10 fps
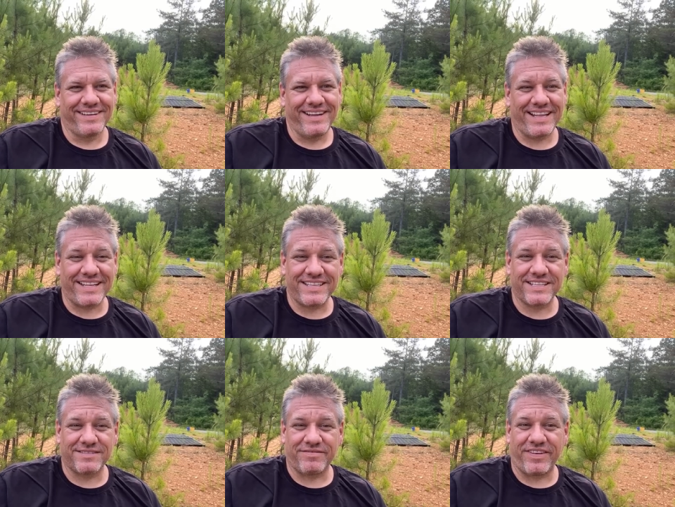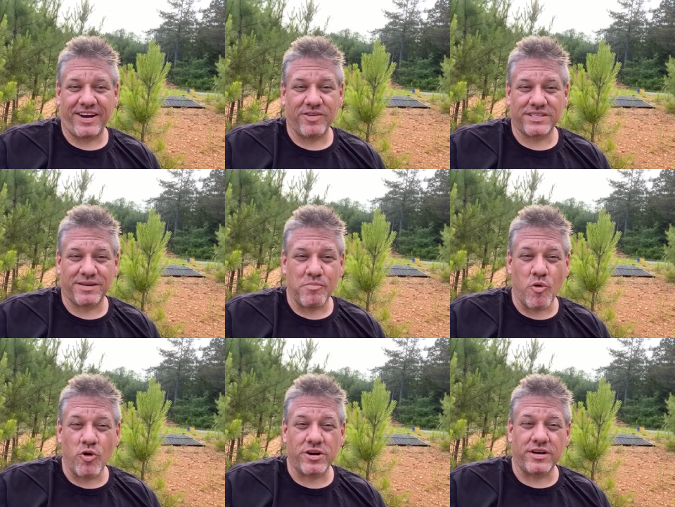Yeah, I'd like to get some fireworks, like a
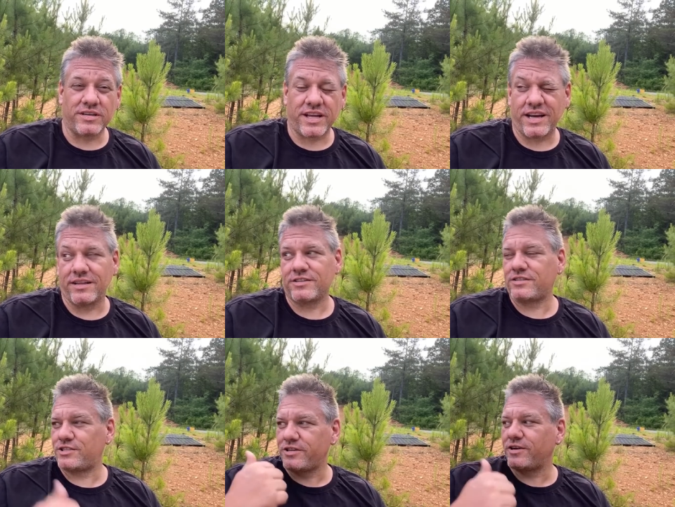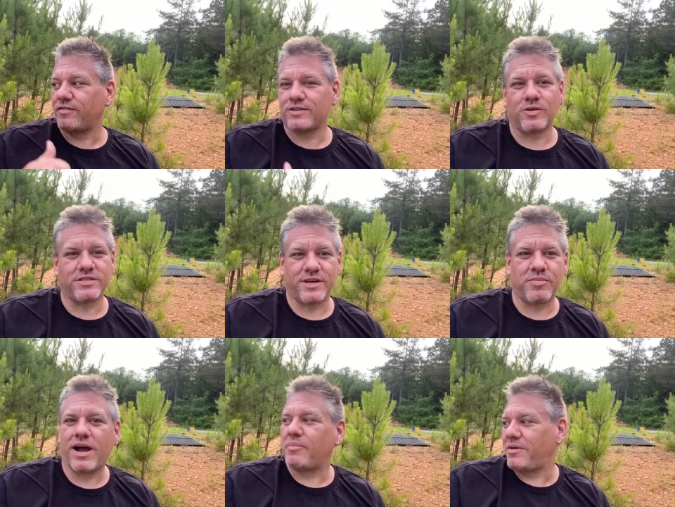mortar, and kind of shoot it over towards their
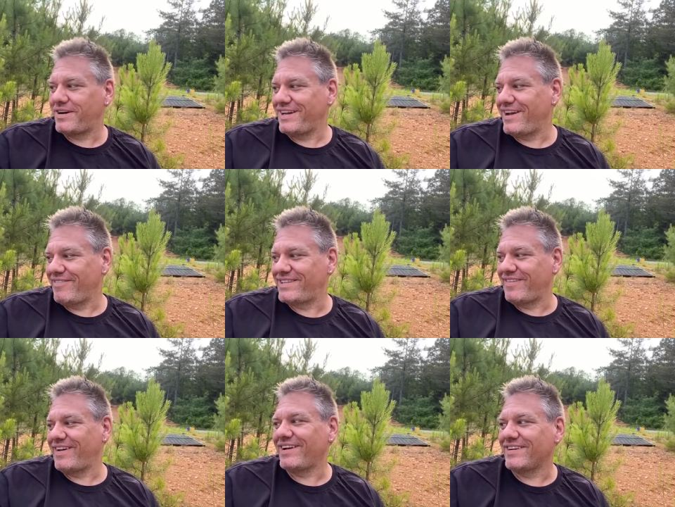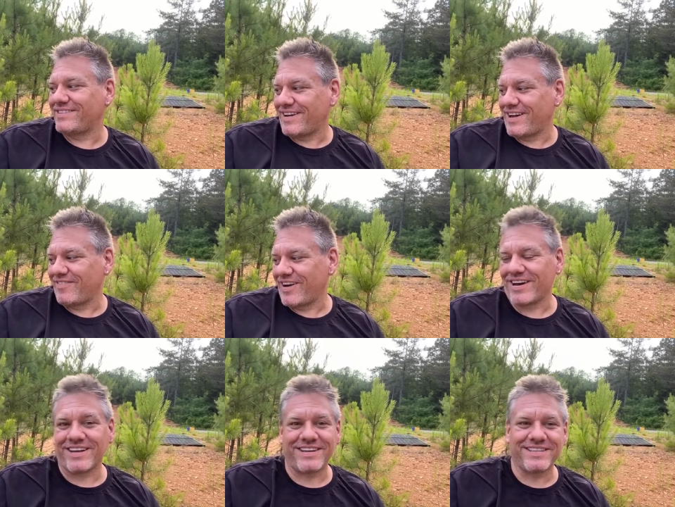property every time I hear a dog
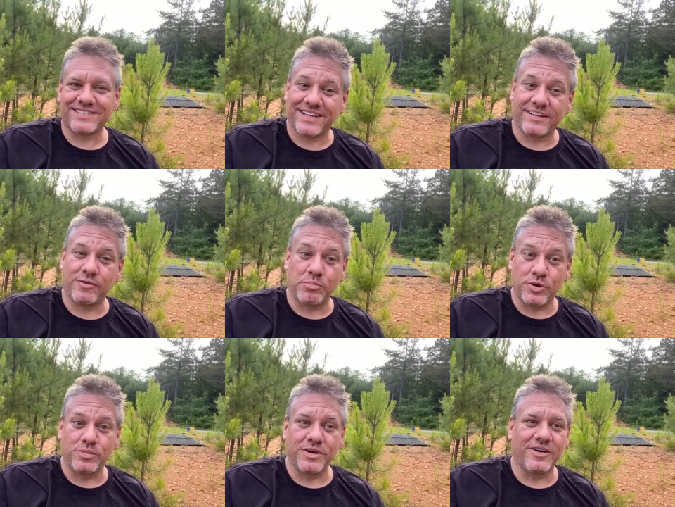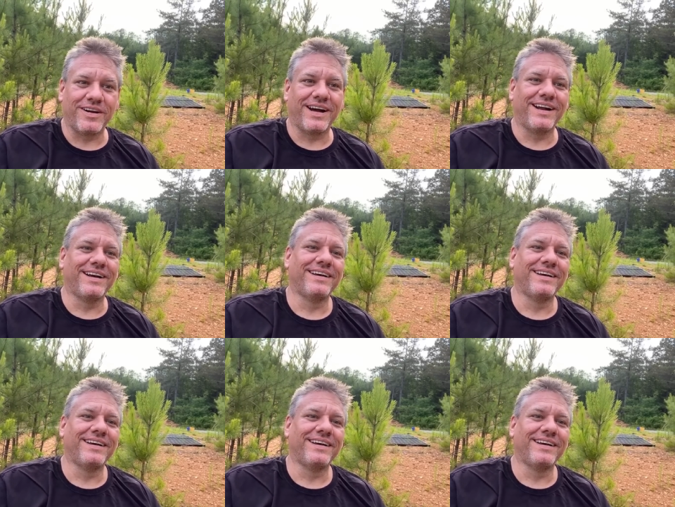barking. Just get a little boom going on.